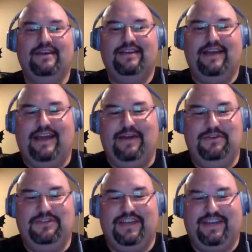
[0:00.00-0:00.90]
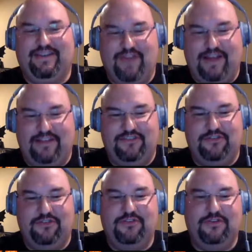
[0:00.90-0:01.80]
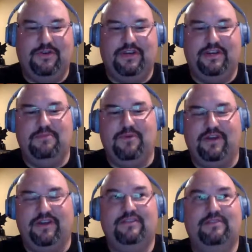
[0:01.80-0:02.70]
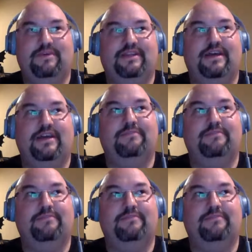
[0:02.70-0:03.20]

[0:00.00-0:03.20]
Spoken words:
And I was like, I ran to the store real quick in the morning to pick that up.